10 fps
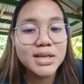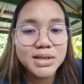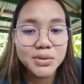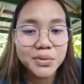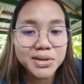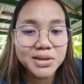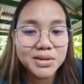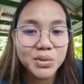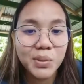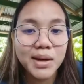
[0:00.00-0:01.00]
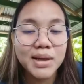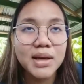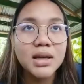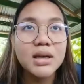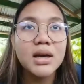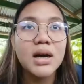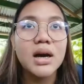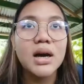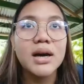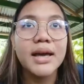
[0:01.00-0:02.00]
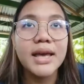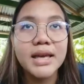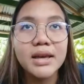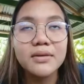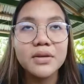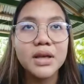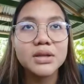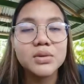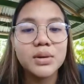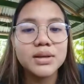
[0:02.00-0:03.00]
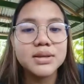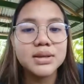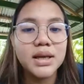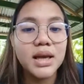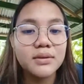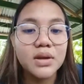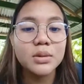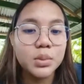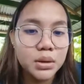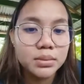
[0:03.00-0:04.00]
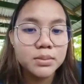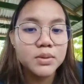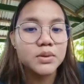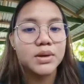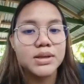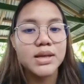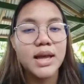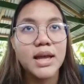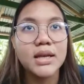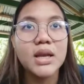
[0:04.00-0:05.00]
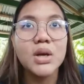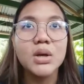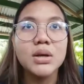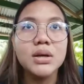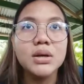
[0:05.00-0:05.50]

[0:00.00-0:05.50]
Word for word: God has reasons why uh, he gave that to us he gave that problem to us and